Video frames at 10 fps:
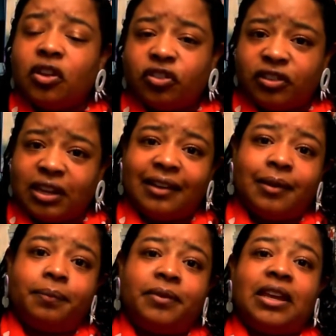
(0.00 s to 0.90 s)
take
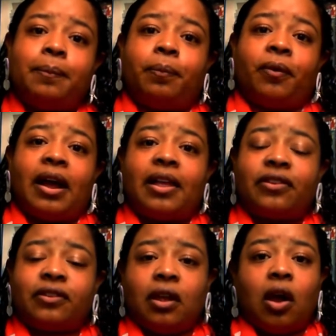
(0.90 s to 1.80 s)
some deep
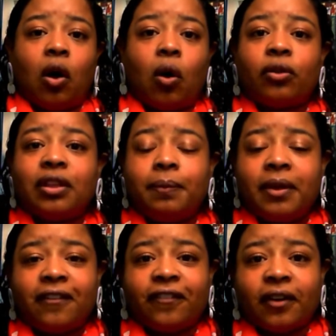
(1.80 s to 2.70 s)
breaths, hold them
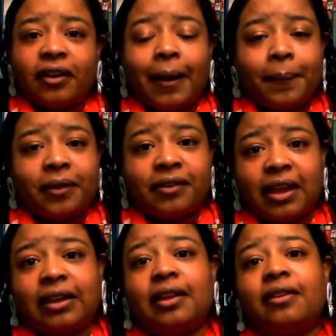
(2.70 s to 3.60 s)
in for a couple of
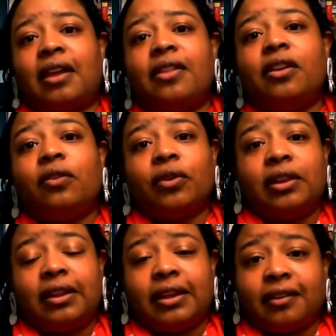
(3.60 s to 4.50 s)
seconds, and then
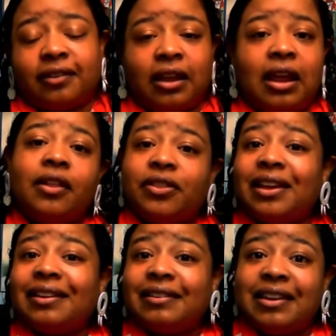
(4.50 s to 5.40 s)
release.
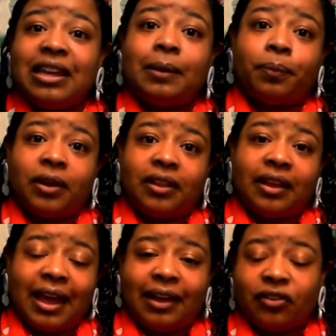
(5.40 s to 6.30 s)
These deep
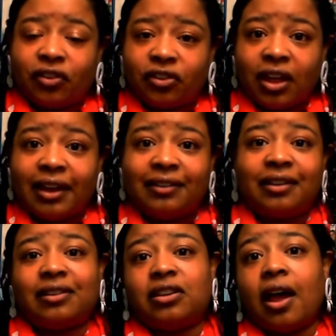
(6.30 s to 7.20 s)
breathing
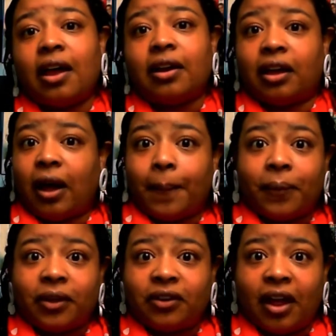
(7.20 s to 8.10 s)
exercises done a
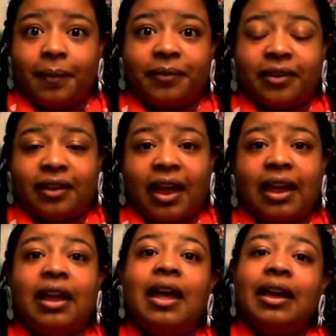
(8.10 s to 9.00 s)
couple of times a
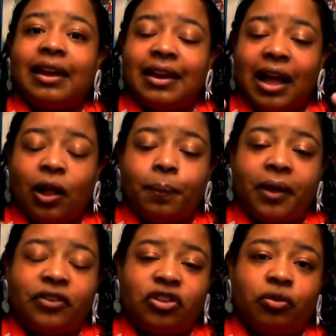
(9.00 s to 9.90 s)
day can help
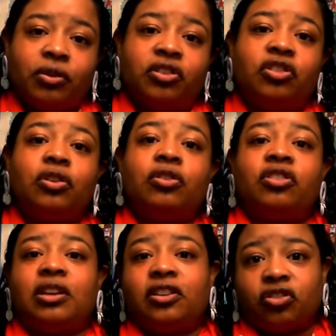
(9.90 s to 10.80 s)
us to reduce
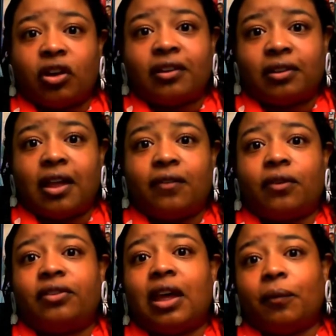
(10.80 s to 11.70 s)
these stress
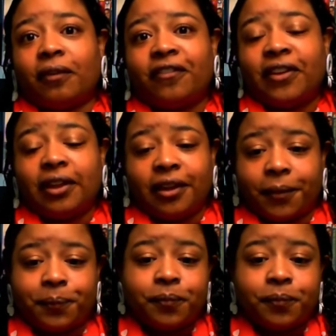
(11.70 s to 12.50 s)
levels that we're feeling.